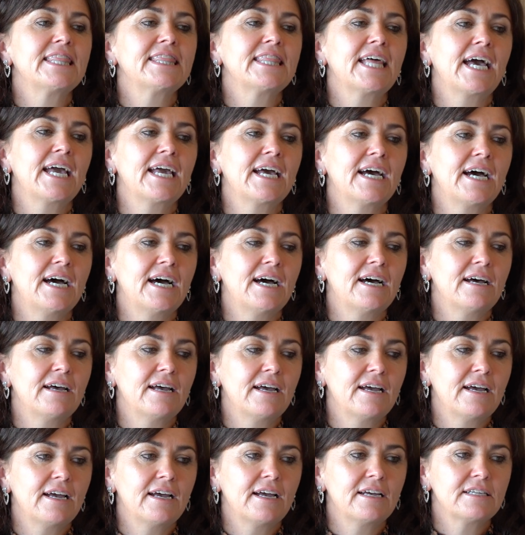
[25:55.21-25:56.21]
They
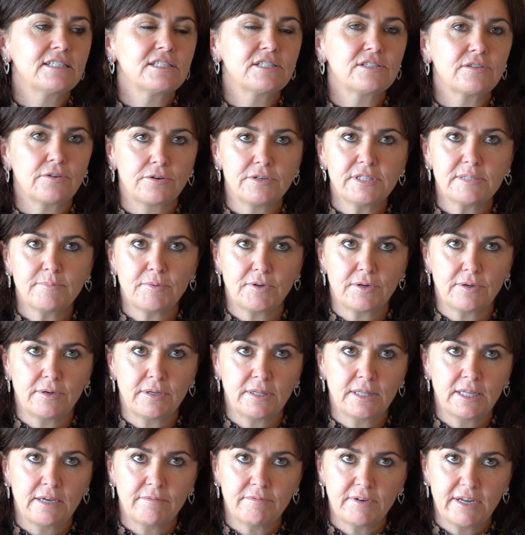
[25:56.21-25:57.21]
are so spot
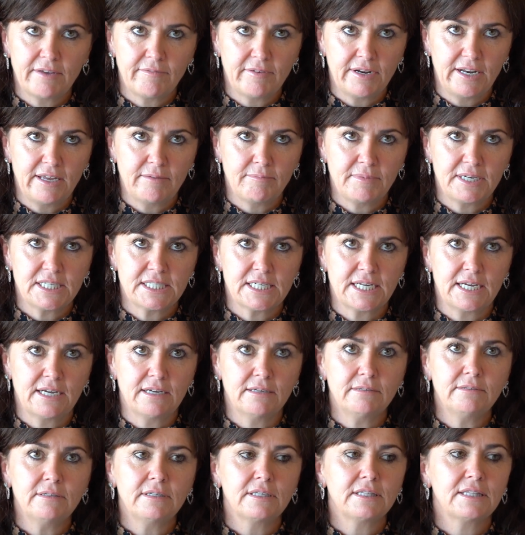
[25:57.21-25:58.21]
on. They've never let me
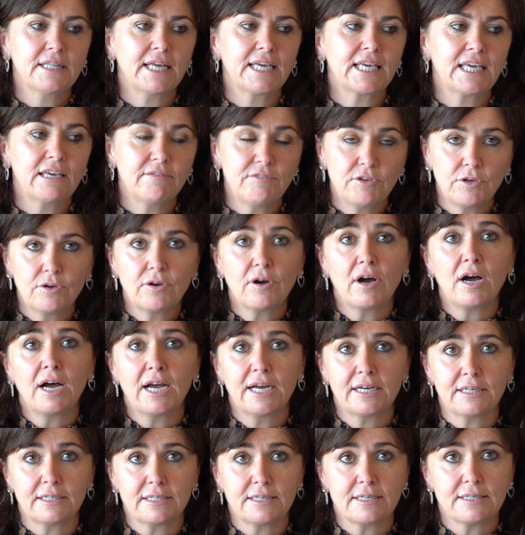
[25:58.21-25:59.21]
down. They give you
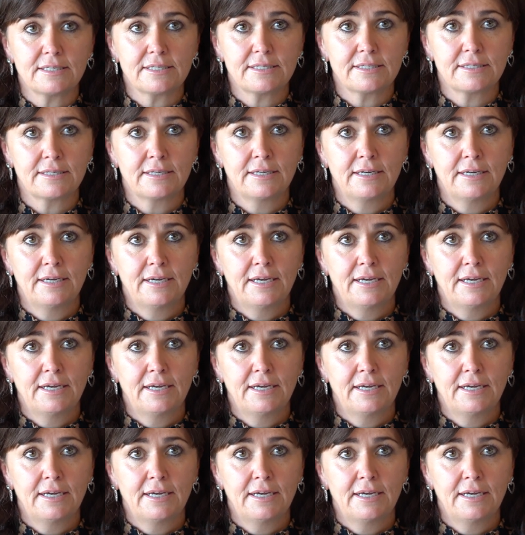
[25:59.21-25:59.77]
guidance.